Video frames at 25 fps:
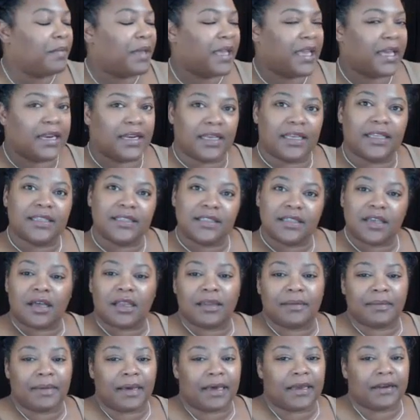Man, it's
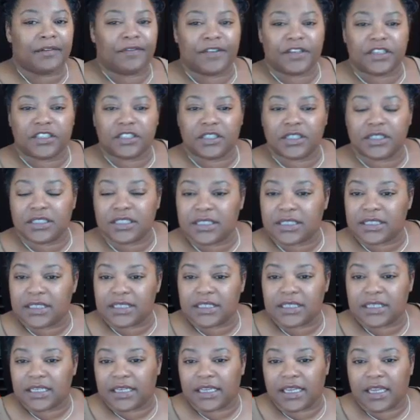all about
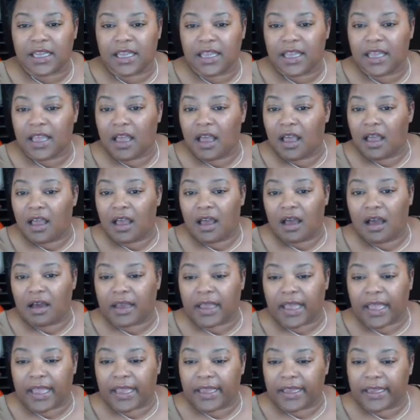efficiency.
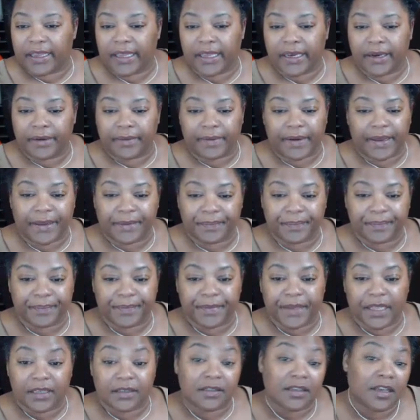Okay, anyway,
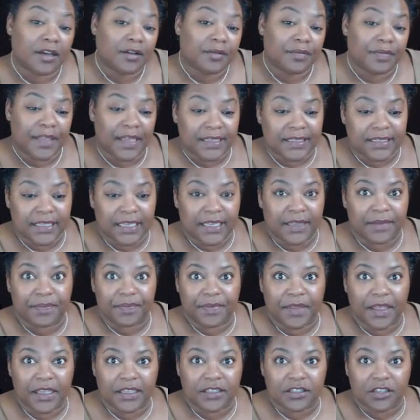so that's it.
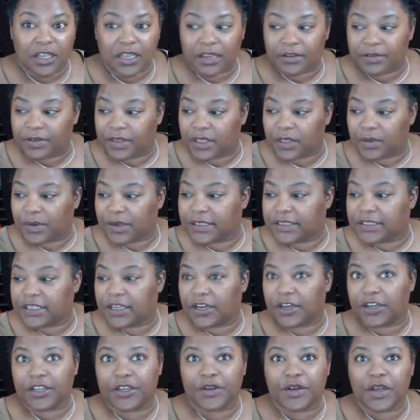That's all I really want
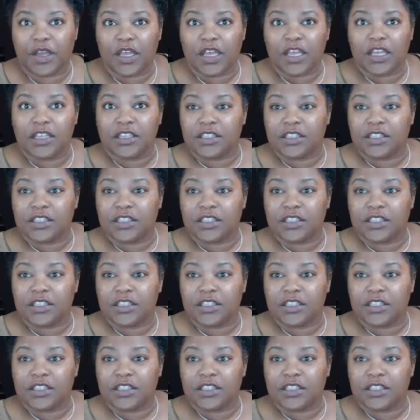to tell you.